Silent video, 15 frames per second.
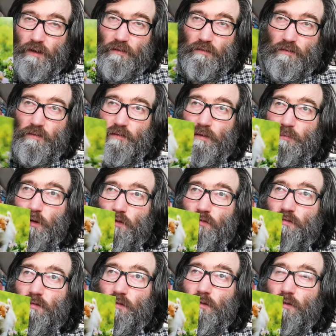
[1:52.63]
it's
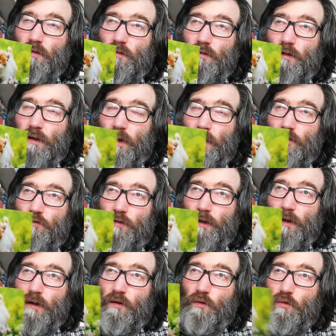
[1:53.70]
the
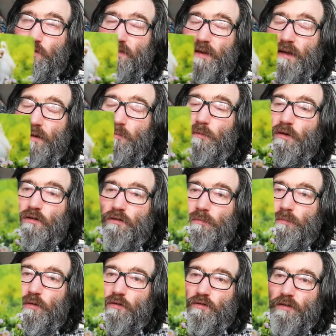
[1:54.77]
country who sent
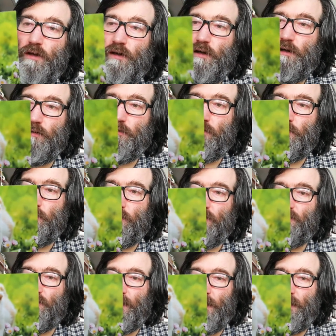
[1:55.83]
most postcards
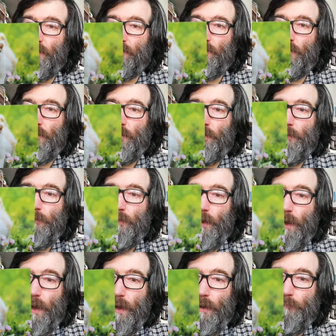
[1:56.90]
these days.
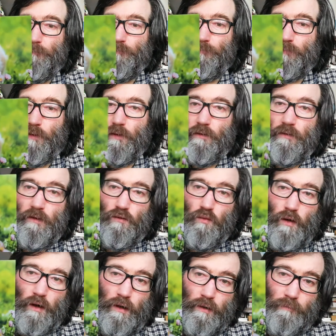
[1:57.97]
And this
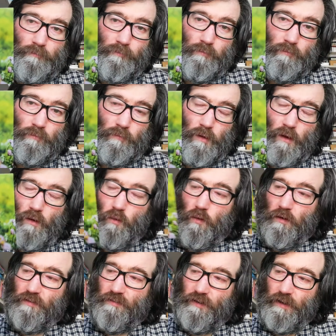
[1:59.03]
one
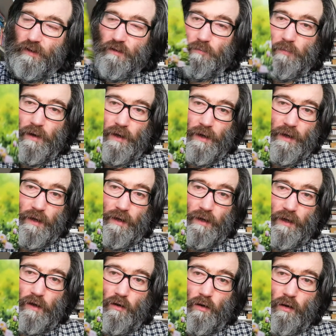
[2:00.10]
was sent by
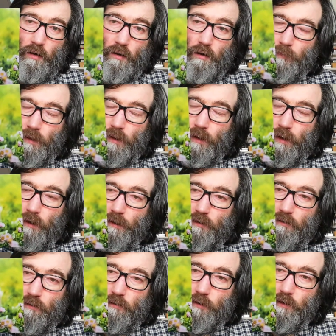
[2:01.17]
Nicole, a
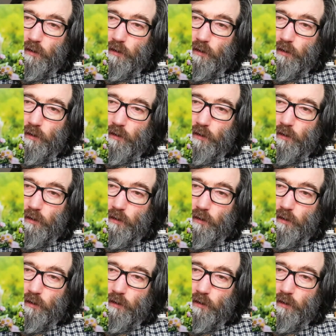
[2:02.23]
little